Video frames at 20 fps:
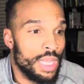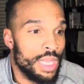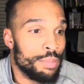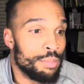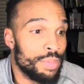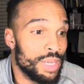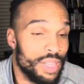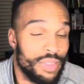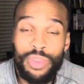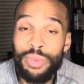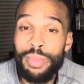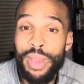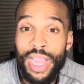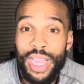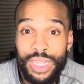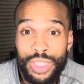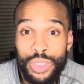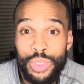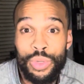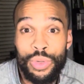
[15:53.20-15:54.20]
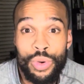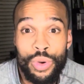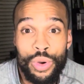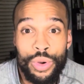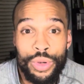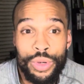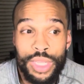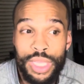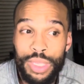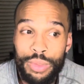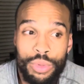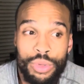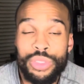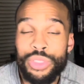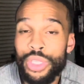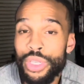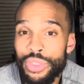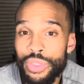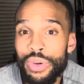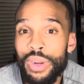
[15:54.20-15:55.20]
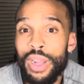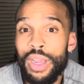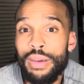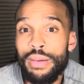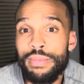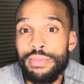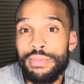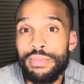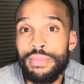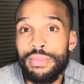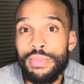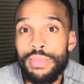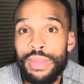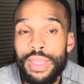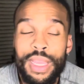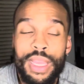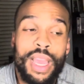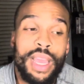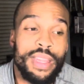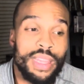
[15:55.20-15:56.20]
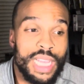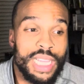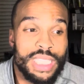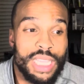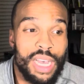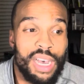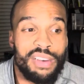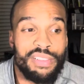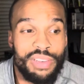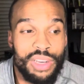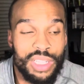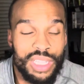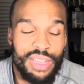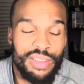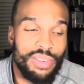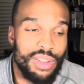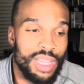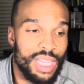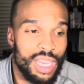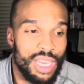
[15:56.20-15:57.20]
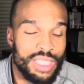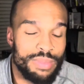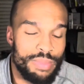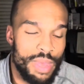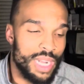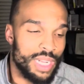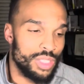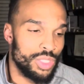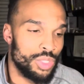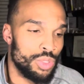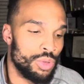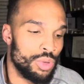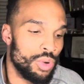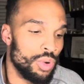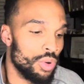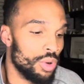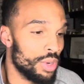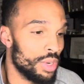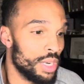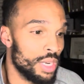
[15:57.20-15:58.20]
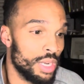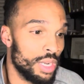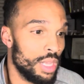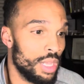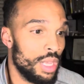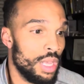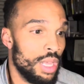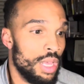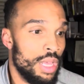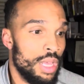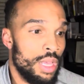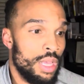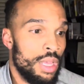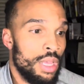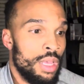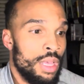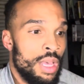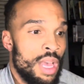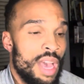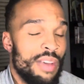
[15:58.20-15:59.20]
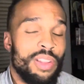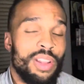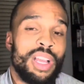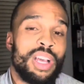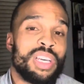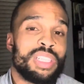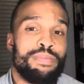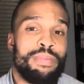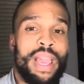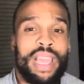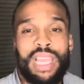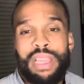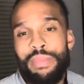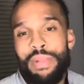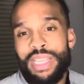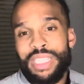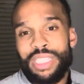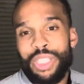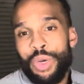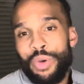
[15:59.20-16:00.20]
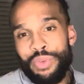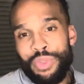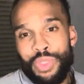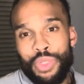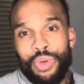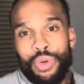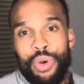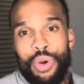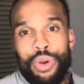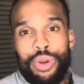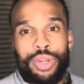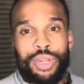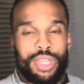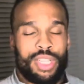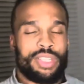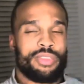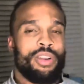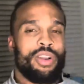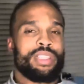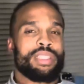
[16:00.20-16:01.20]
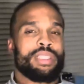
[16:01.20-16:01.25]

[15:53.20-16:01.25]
But if you back into a corner, he will start to growl. And that's how I felt. I felt like I was backed into a corner. I felt like I was backing myself into a corner as far as